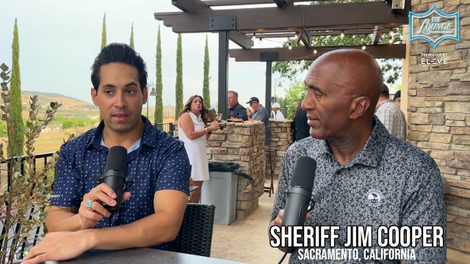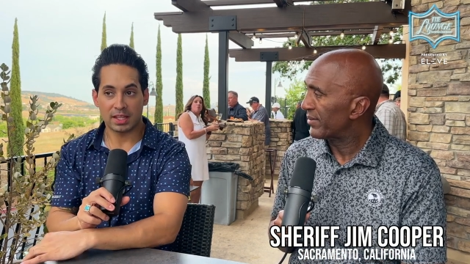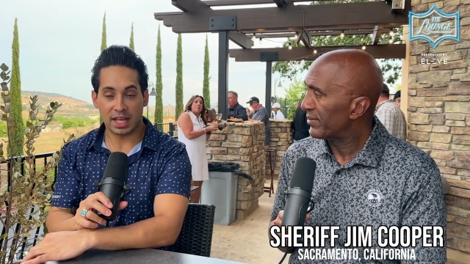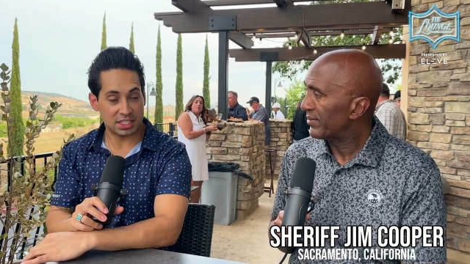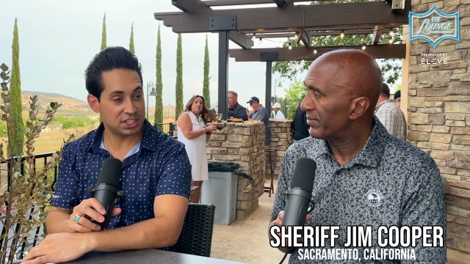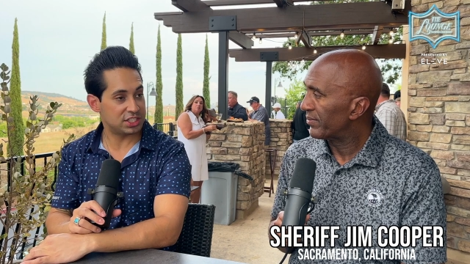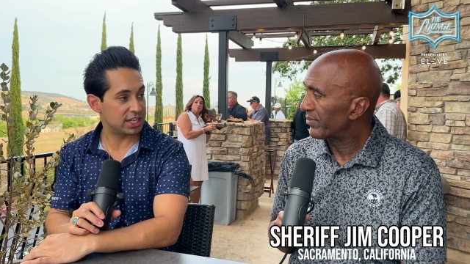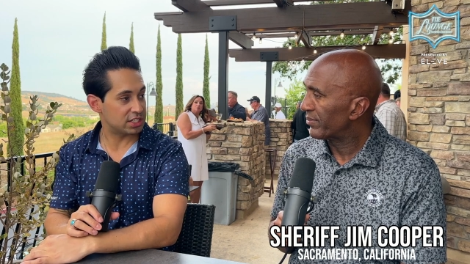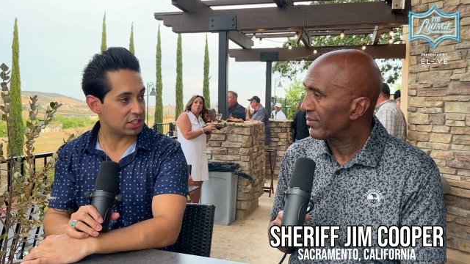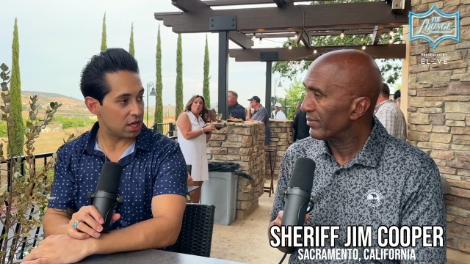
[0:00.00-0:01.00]
Speaker 1: That's
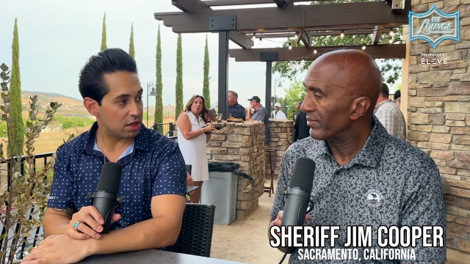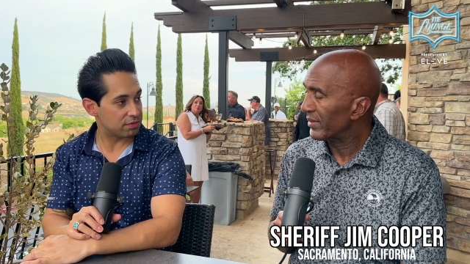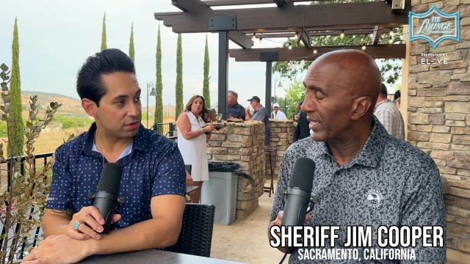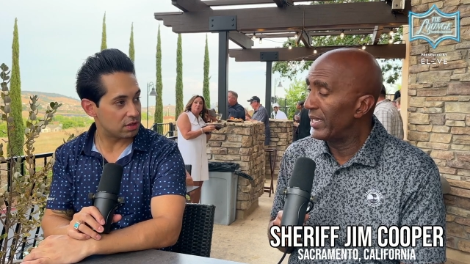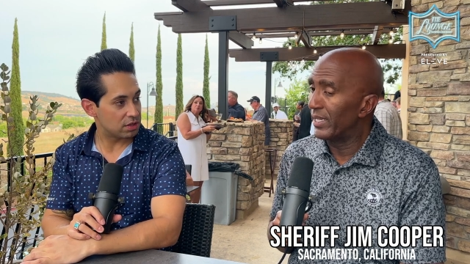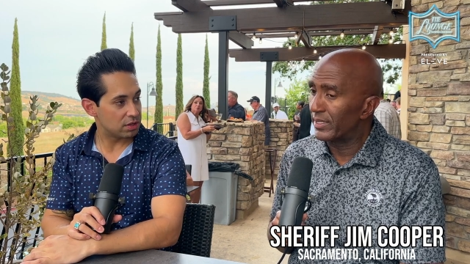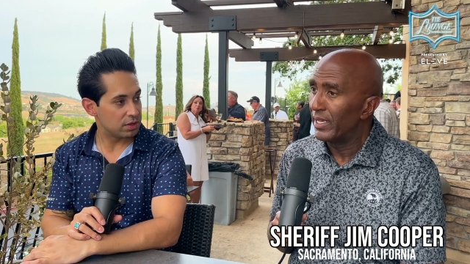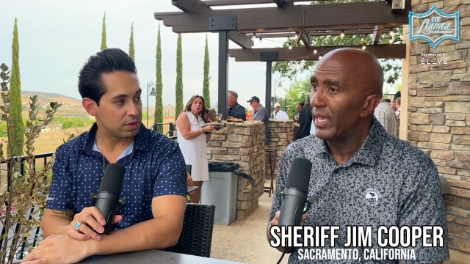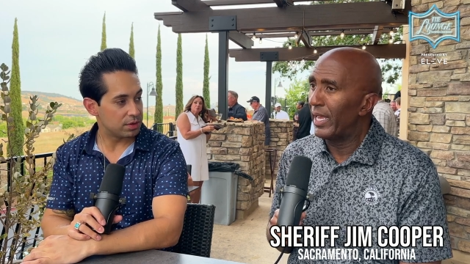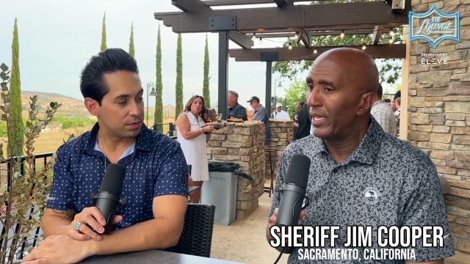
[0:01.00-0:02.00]
sick stuff.
Speaker 2: It is.
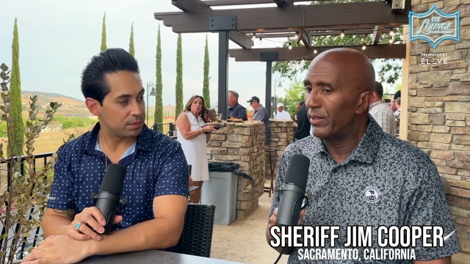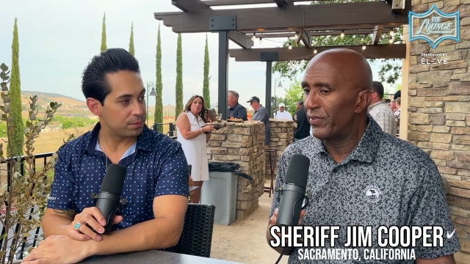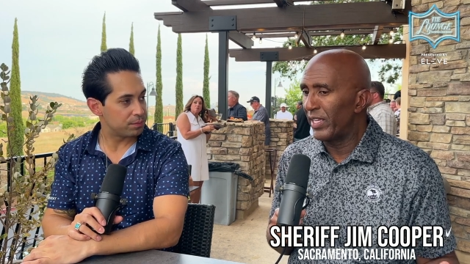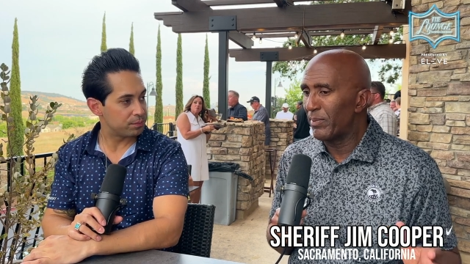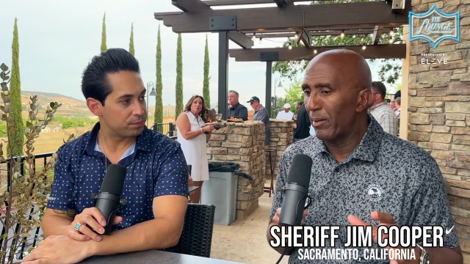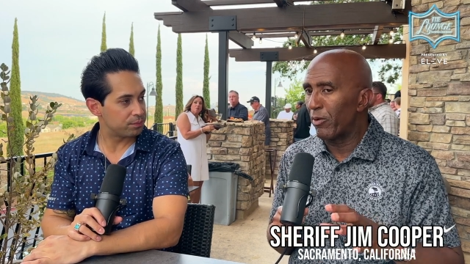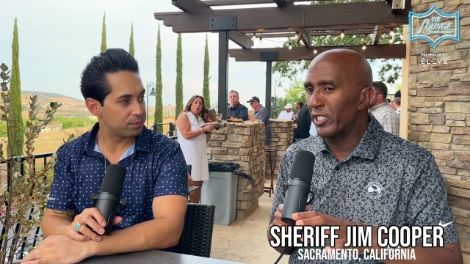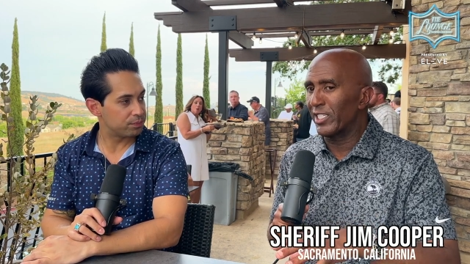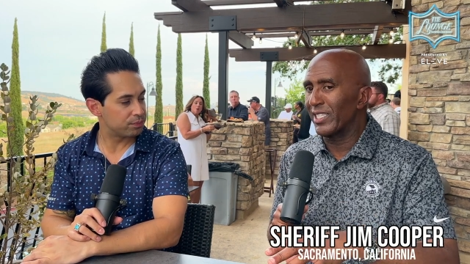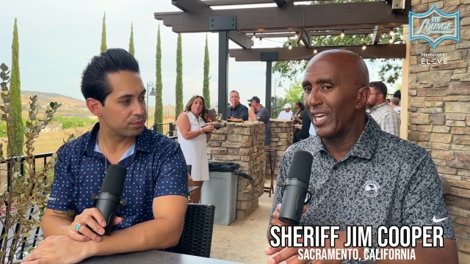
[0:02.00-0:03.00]
And the thing about
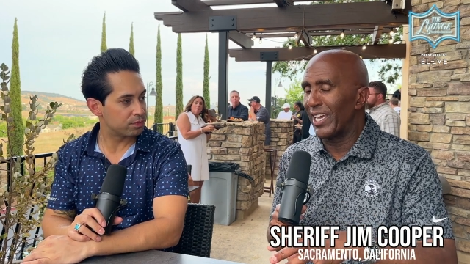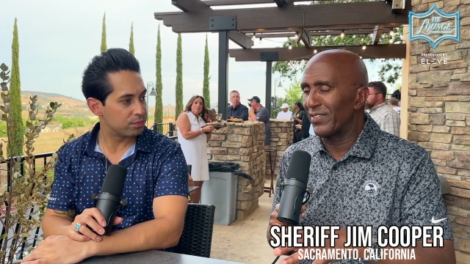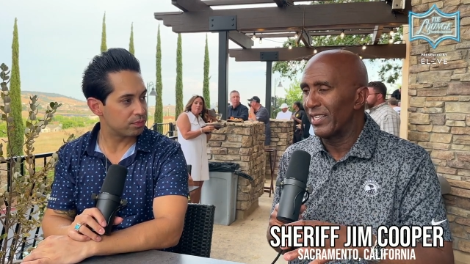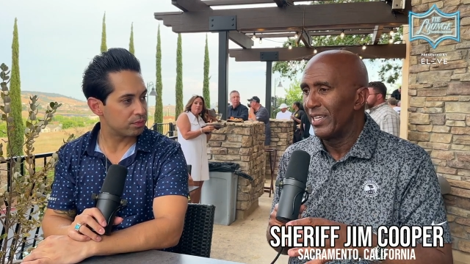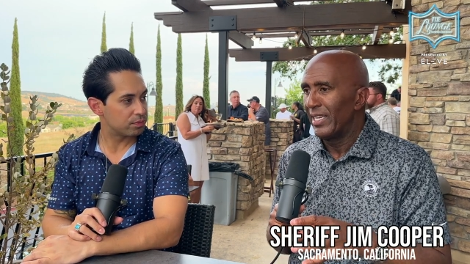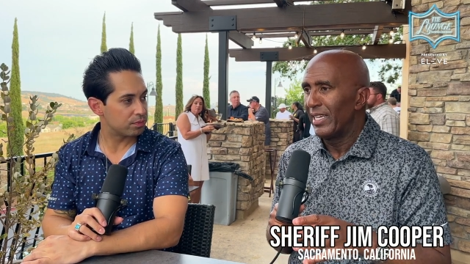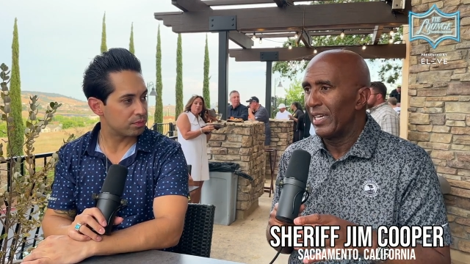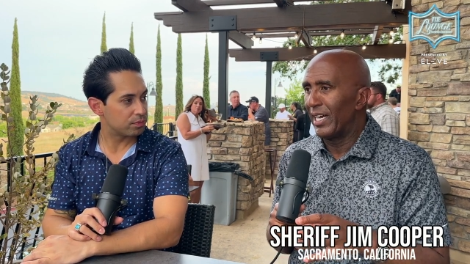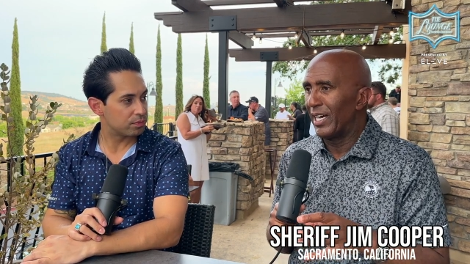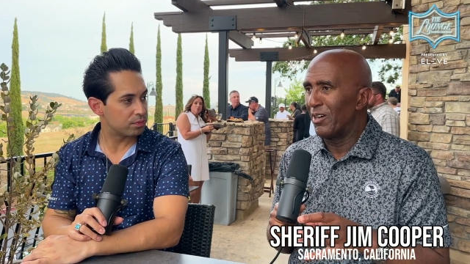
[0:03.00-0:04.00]
Precious Lives,
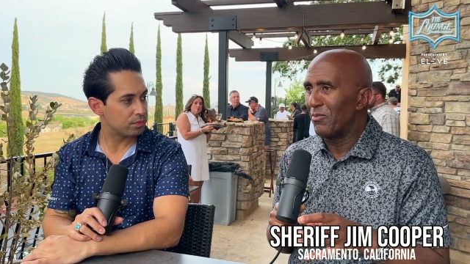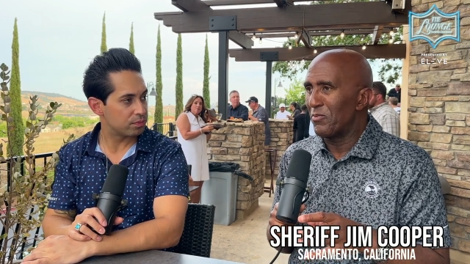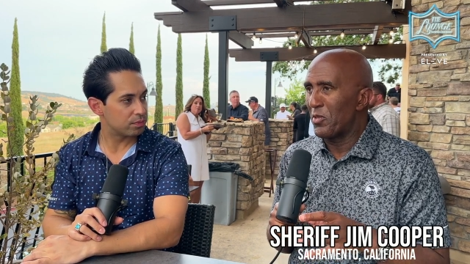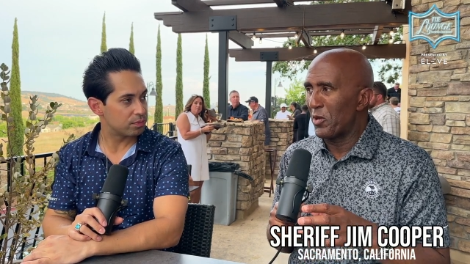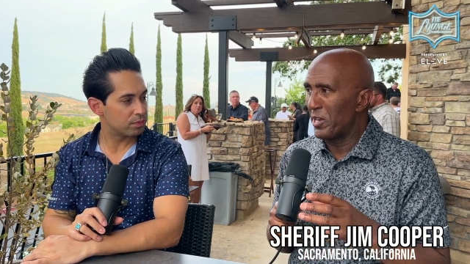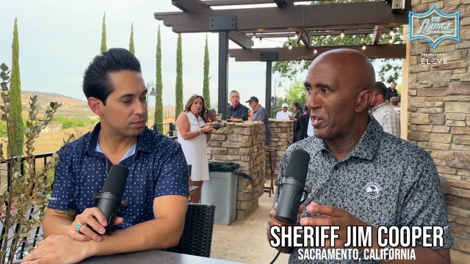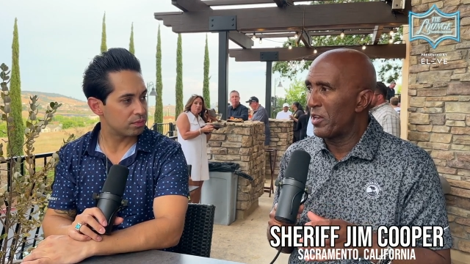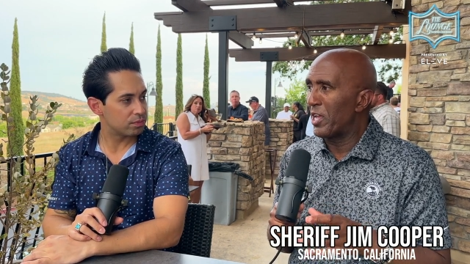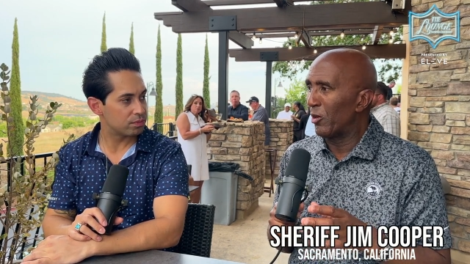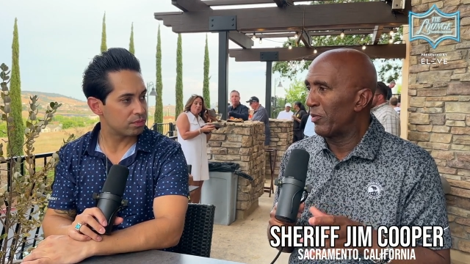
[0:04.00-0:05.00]
they're here
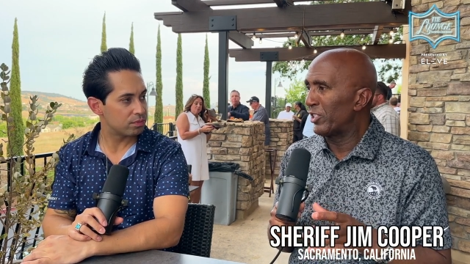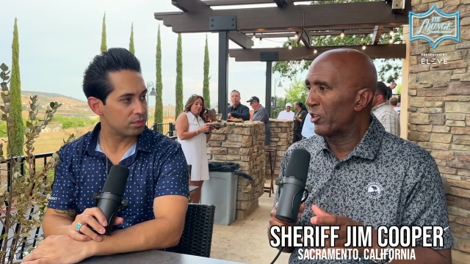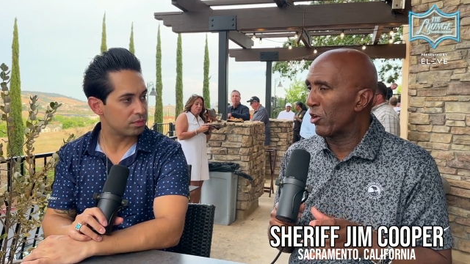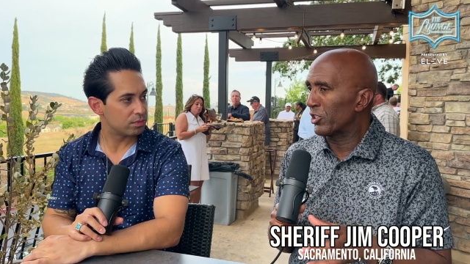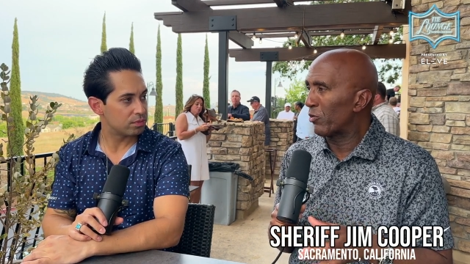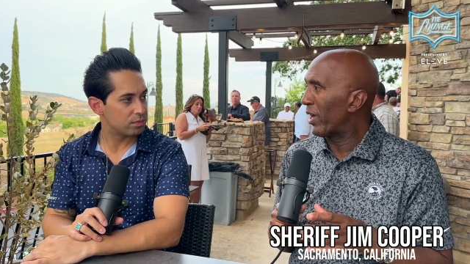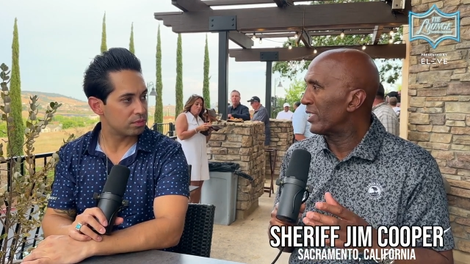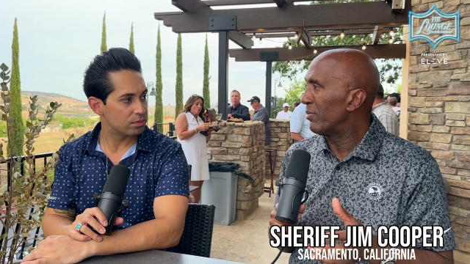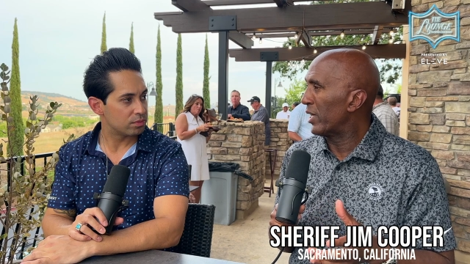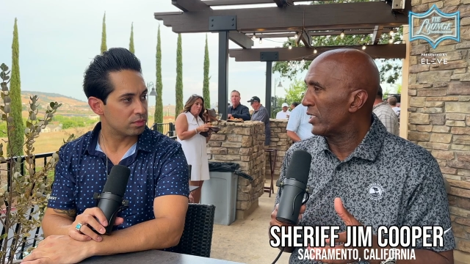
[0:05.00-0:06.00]
to help these girls and
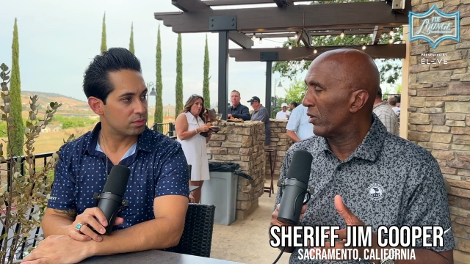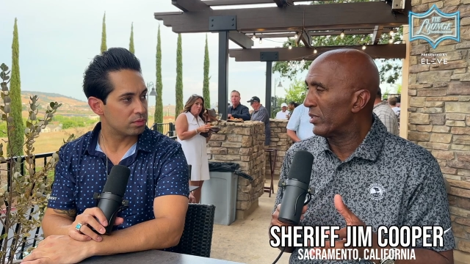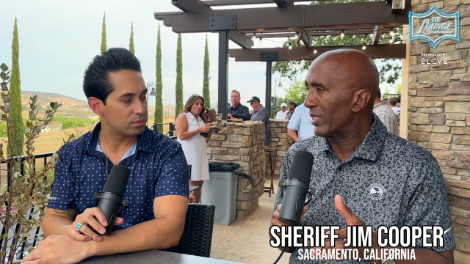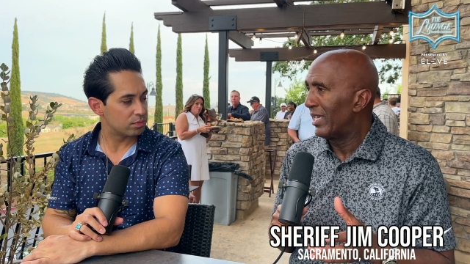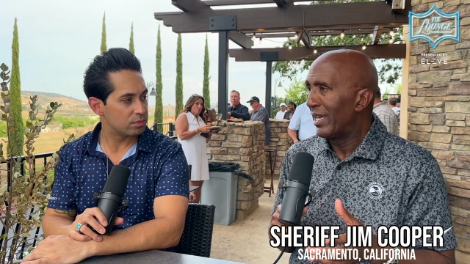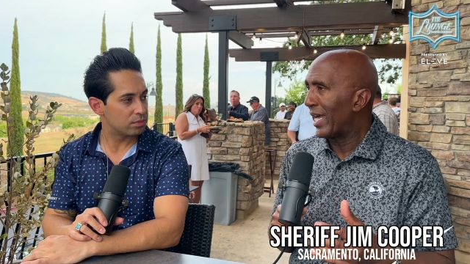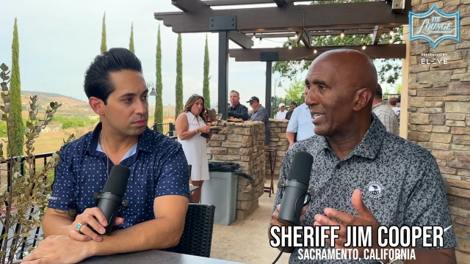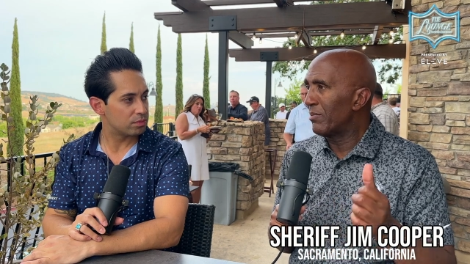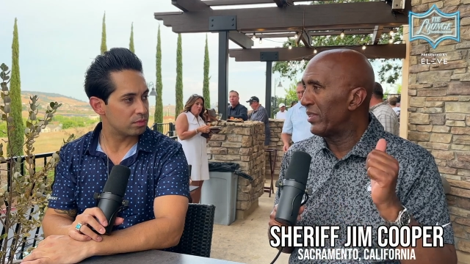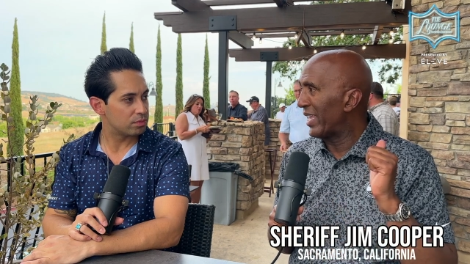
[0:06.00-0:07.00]
raise money. So it's, I
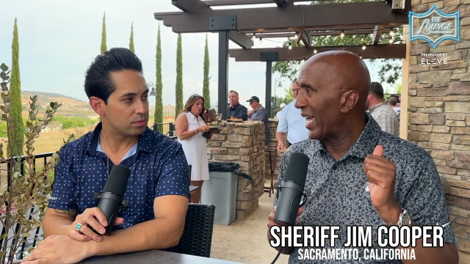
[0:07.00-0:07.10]
commend the